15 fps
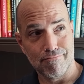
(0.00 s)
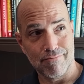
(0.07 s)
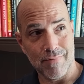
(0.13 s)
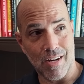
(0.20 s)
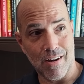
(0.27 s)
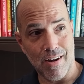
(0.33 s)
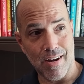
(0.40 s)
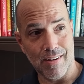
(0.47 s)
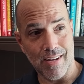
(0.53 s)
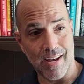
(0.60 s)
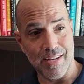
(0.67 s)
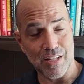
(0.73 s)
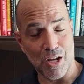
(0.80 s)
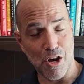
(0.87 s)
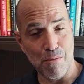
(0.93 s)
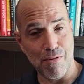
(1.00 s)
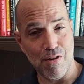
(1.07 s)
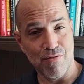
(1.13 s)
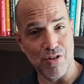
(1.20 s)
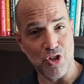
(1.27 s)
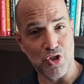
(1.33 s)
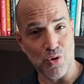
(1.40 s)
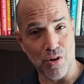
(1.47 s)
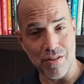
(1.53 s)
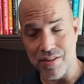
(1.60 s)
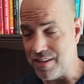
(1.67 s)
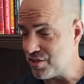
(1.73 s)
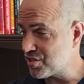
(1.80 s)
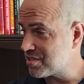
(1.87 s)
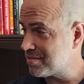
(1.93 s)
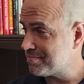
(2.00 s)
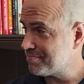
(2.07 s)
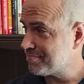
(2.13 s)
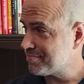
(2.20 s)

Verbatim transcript: All right, guys, I hope you've enjoyed this.